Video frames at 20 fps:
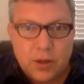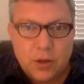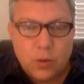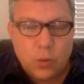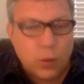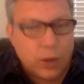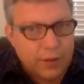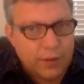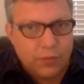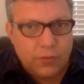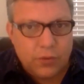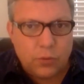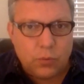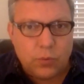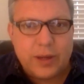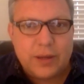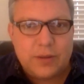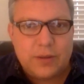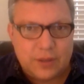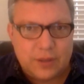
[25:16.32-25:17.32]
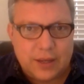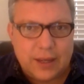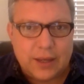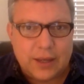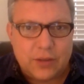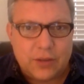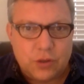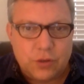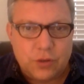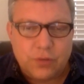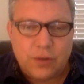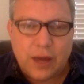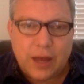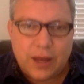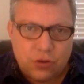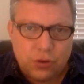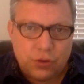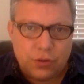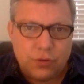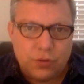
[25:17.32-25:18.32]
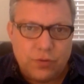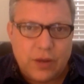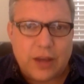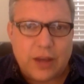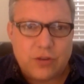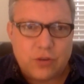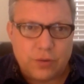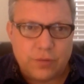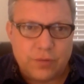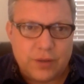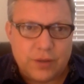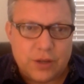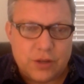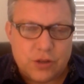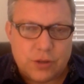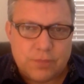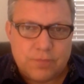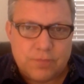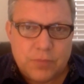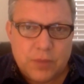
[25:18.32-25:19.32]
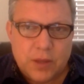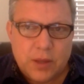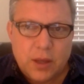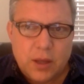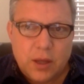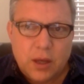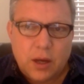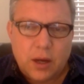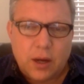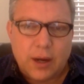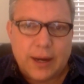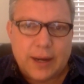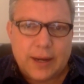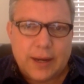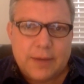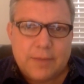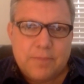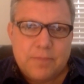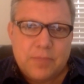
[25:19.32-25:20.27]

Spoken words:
Whatever the reason is, you've got your vision. All right.